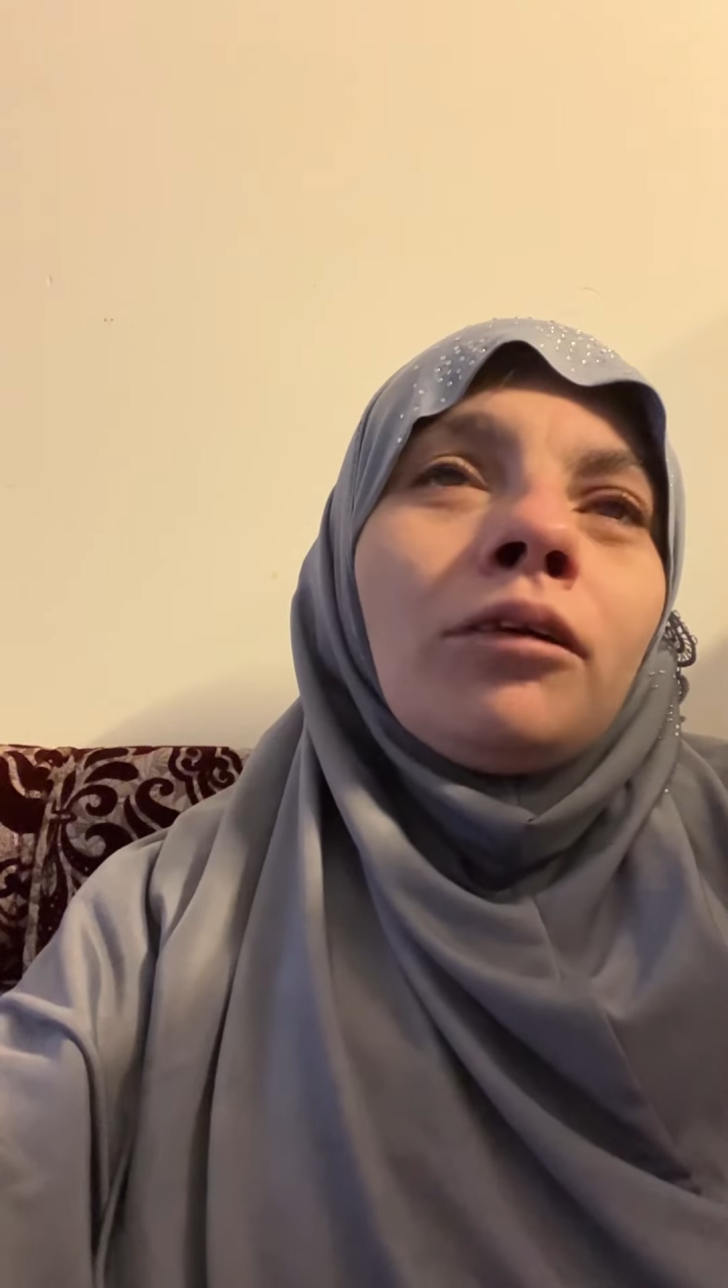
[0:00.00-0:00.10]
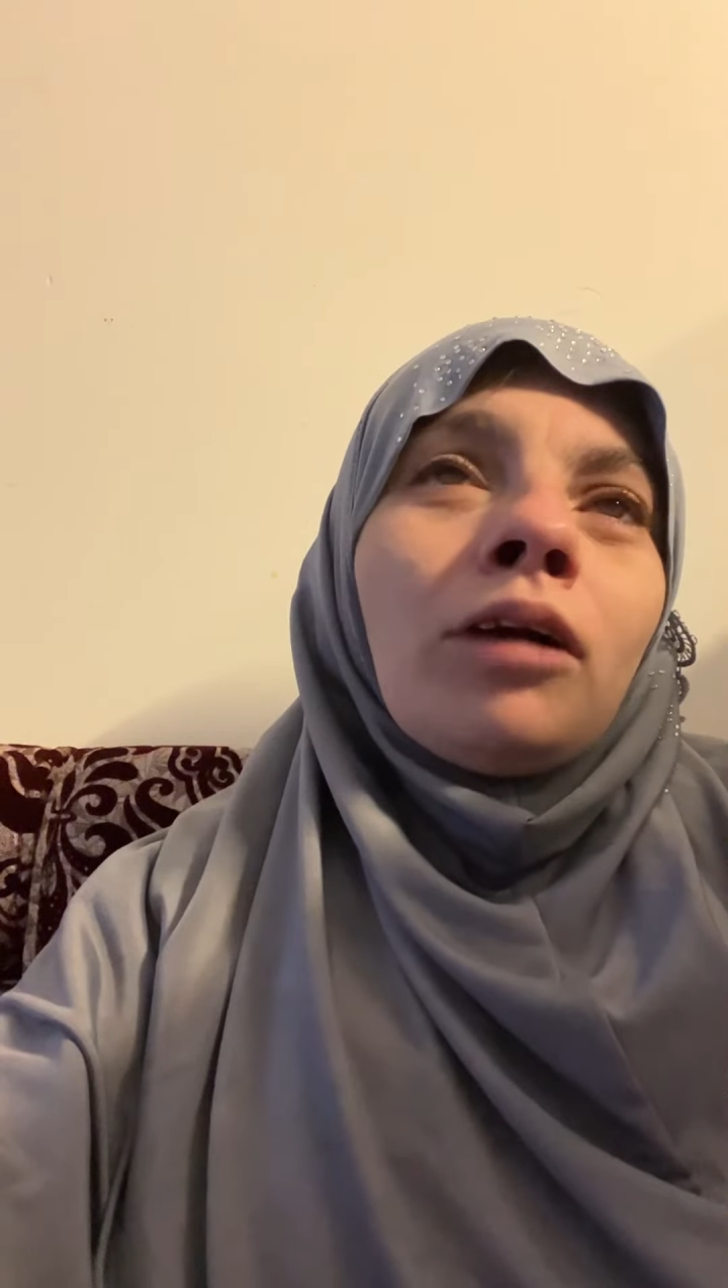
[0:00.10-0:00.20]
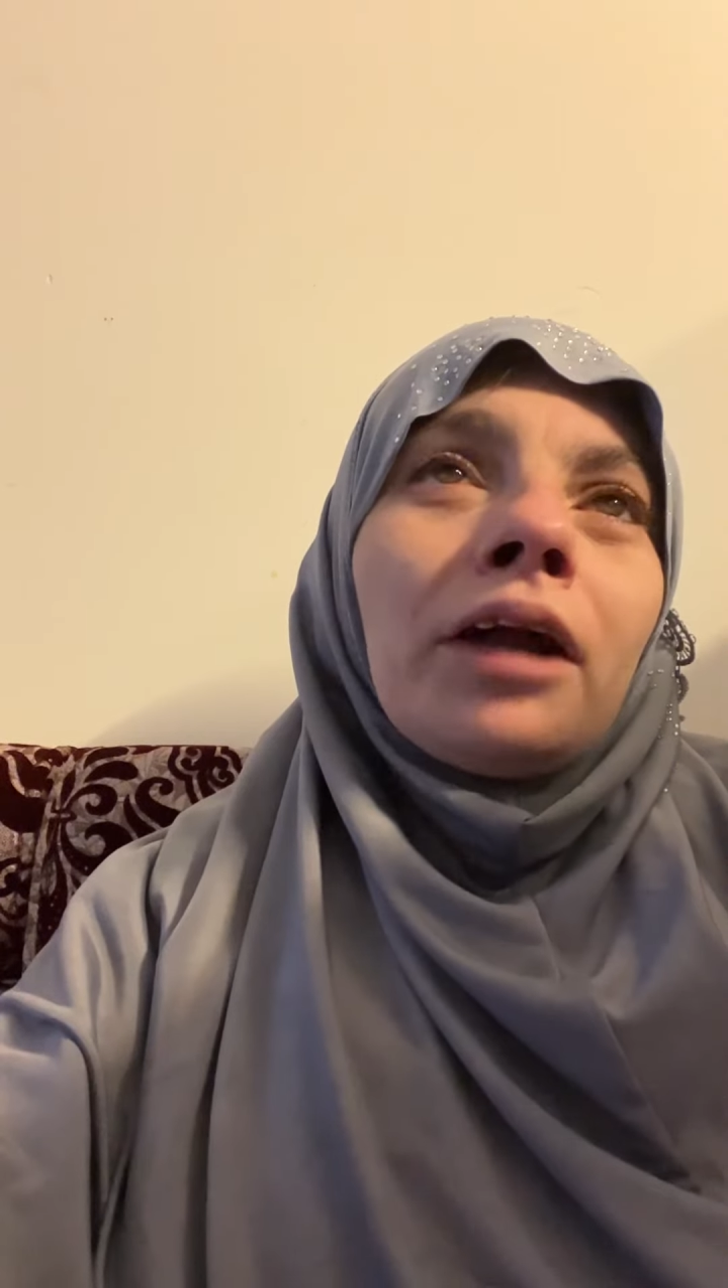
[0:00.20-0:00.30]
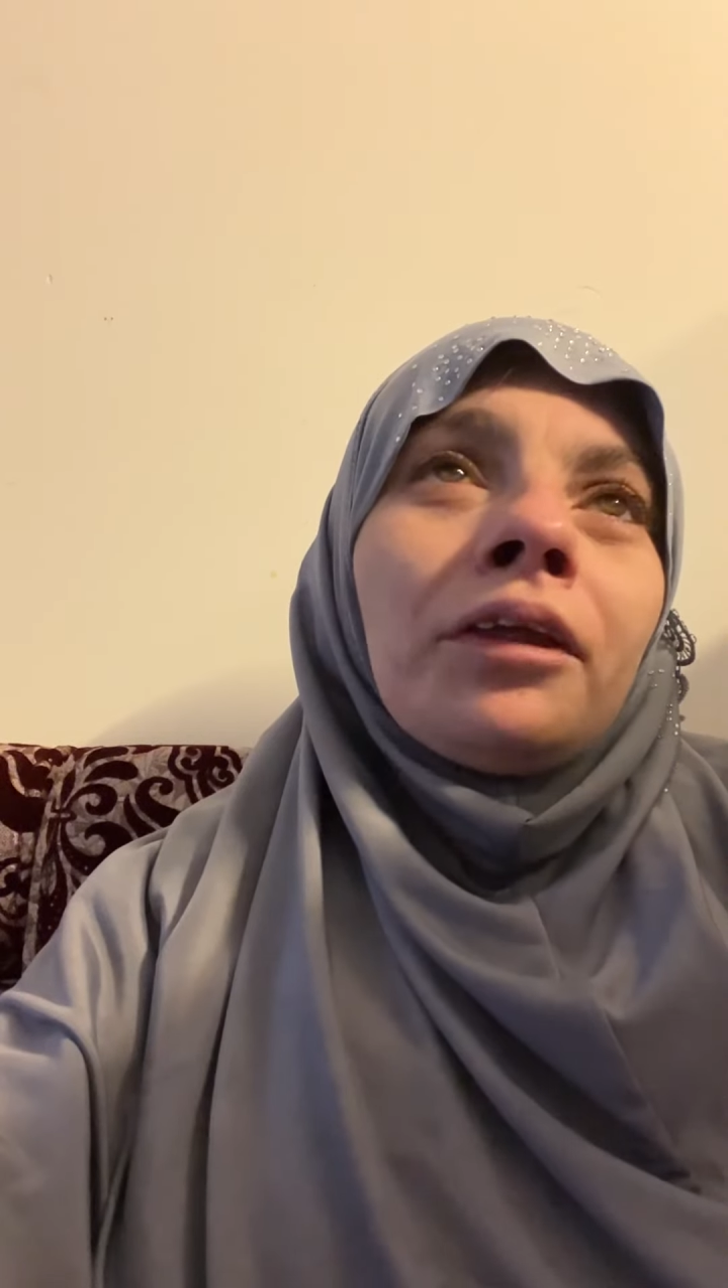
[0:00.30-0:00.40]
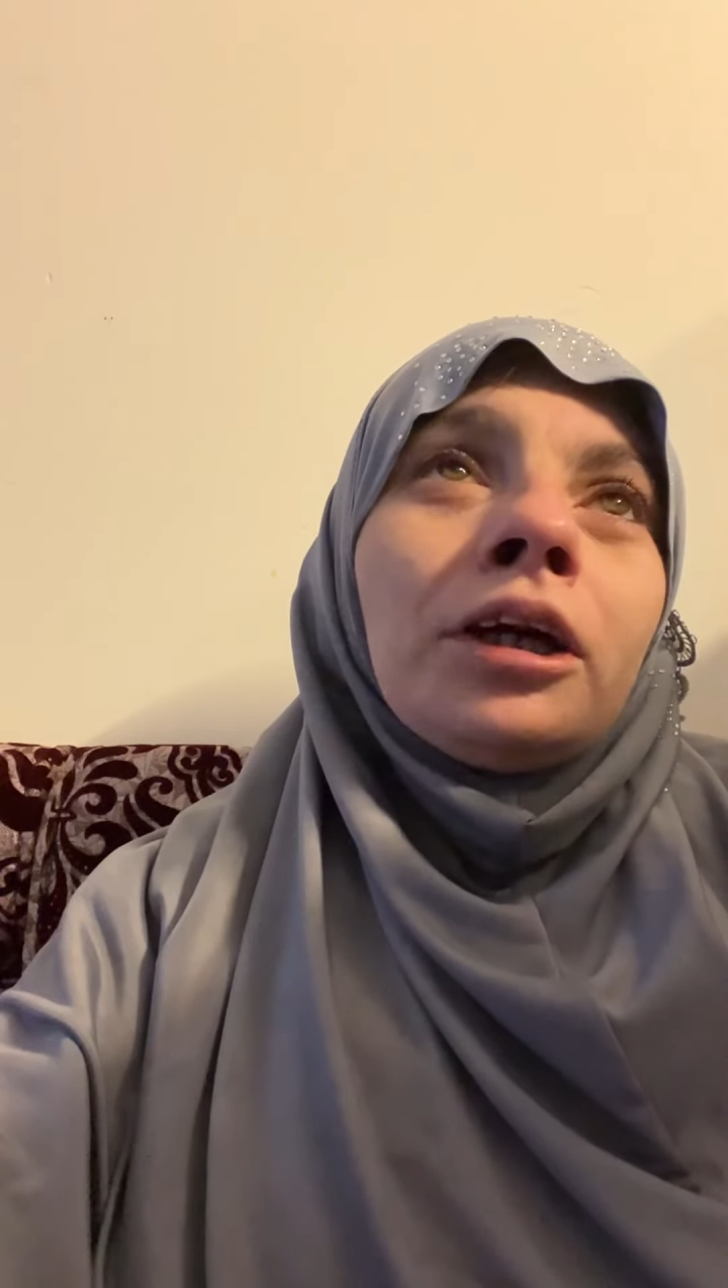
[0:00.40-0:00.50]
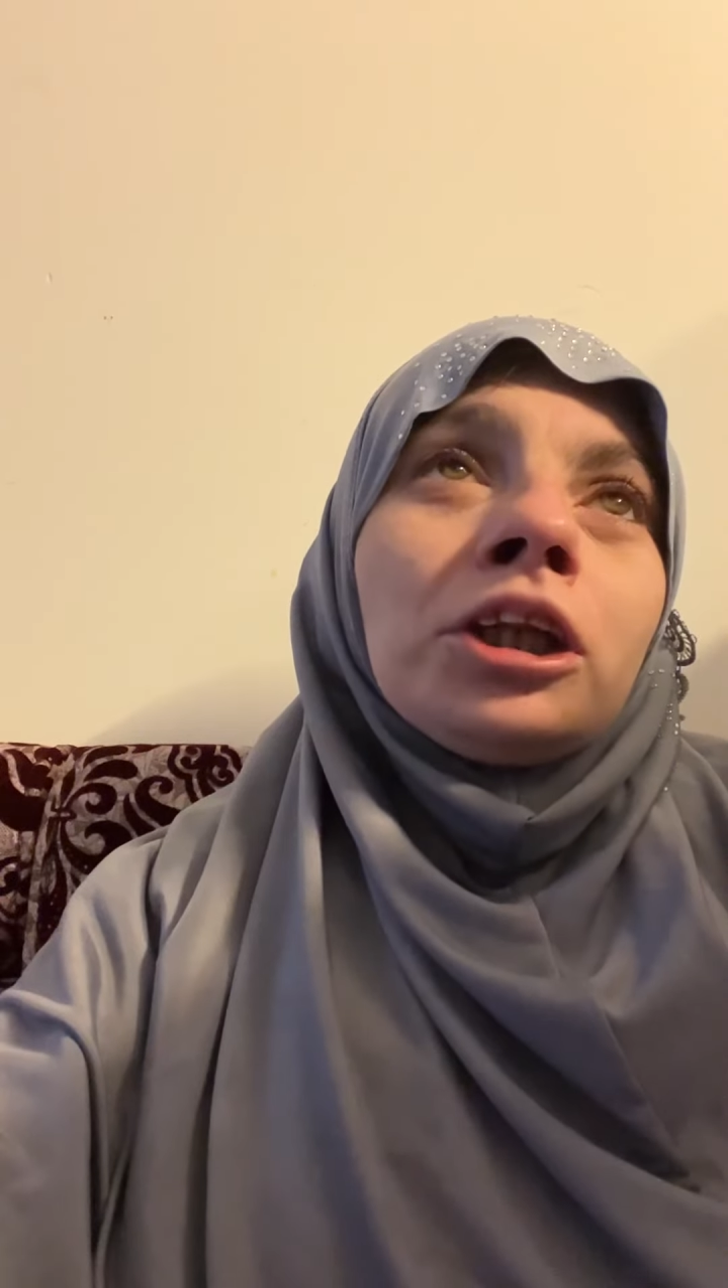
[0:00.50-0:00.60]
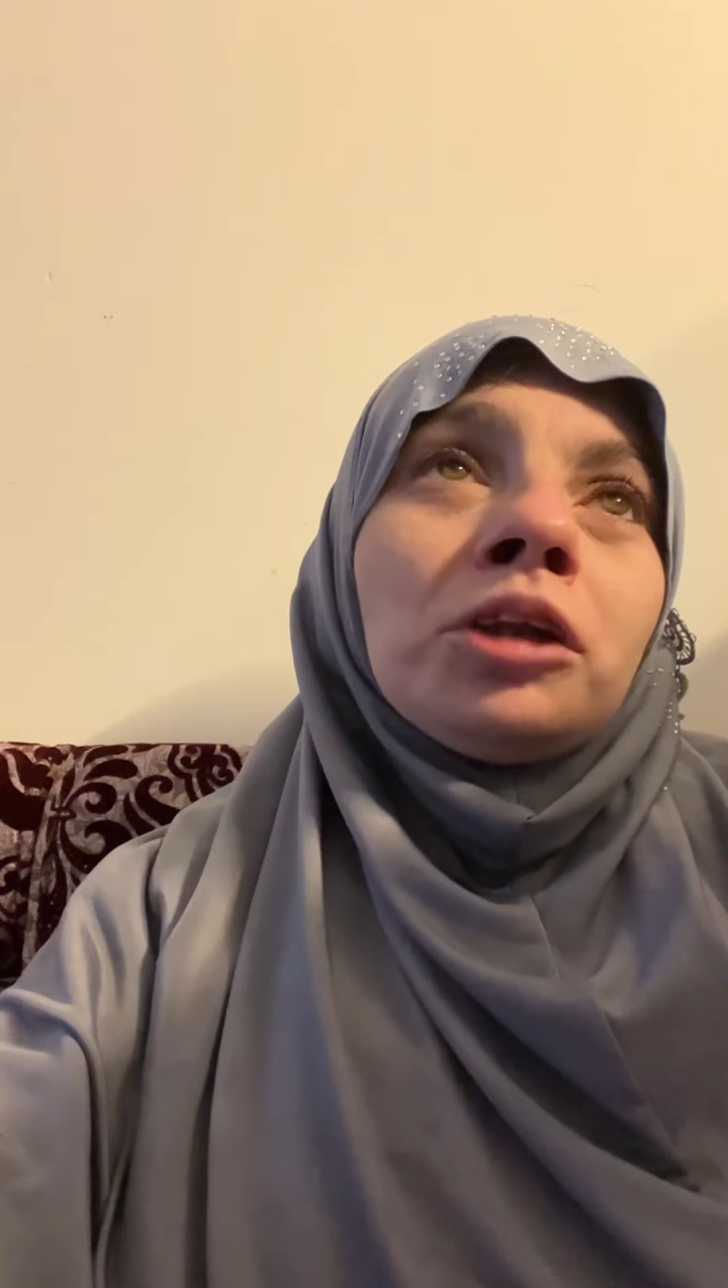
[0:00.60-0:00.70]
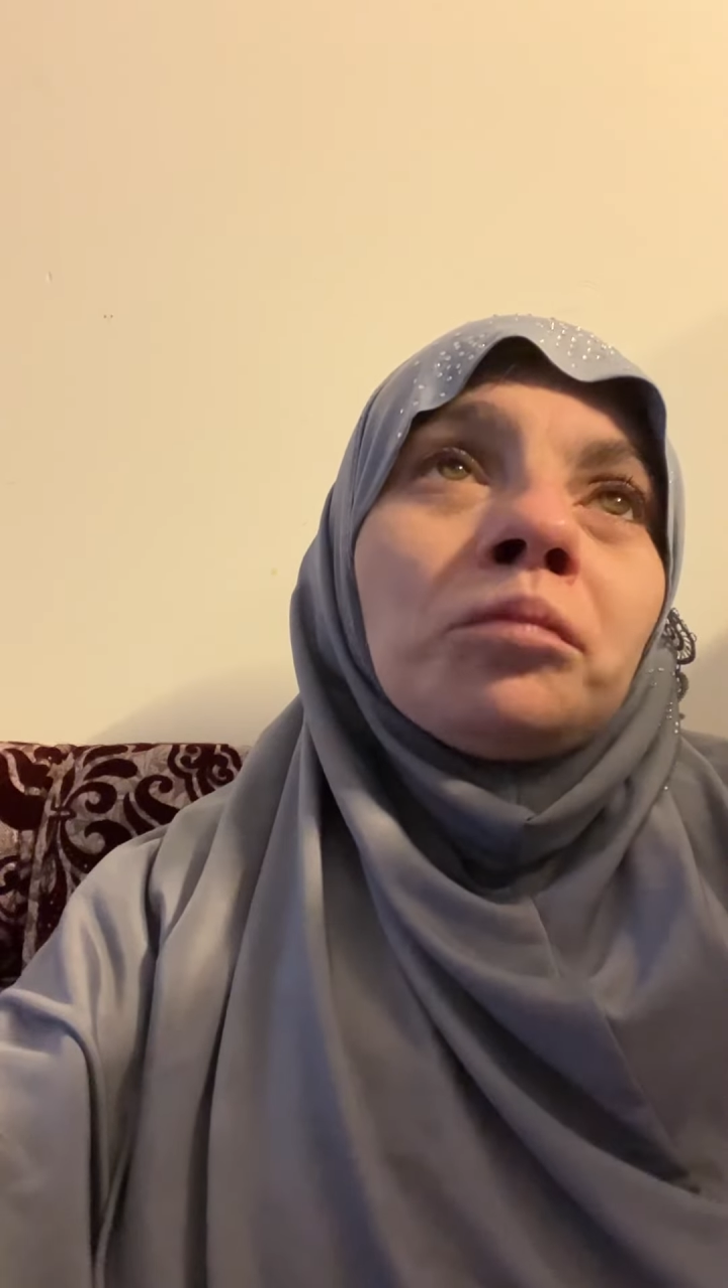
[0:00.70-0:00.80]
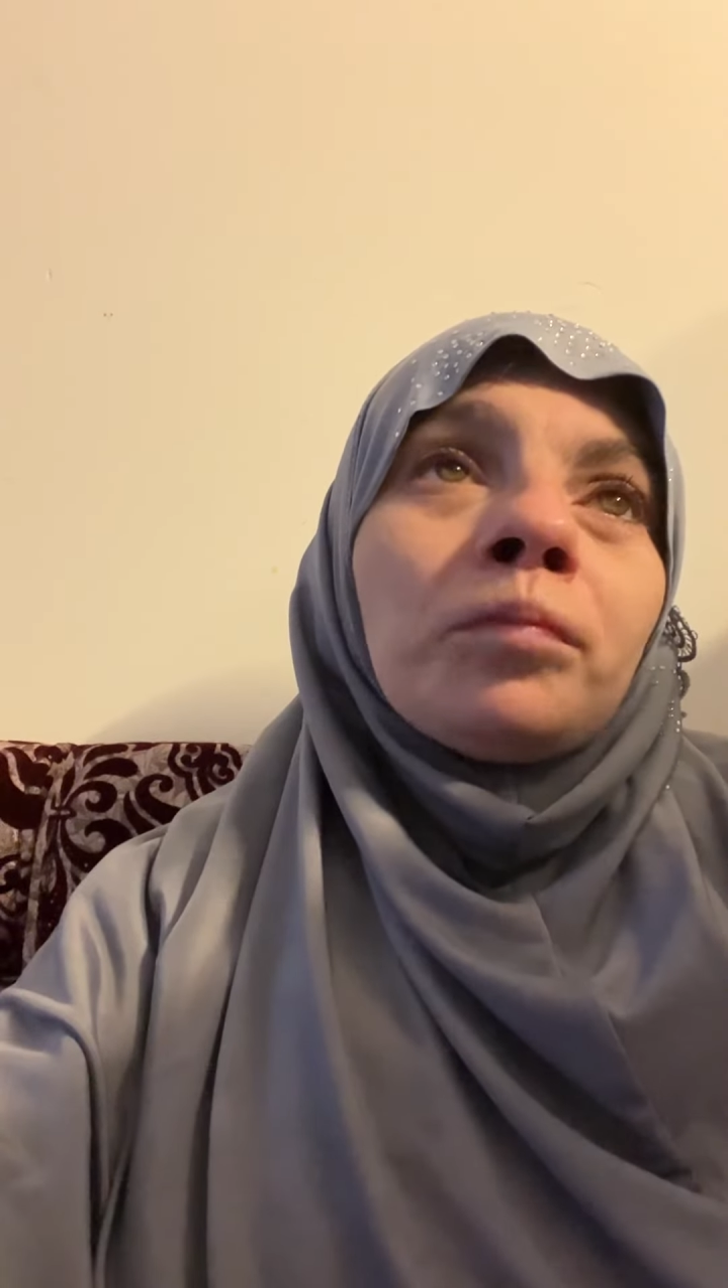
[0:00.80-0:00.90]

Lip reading: like this,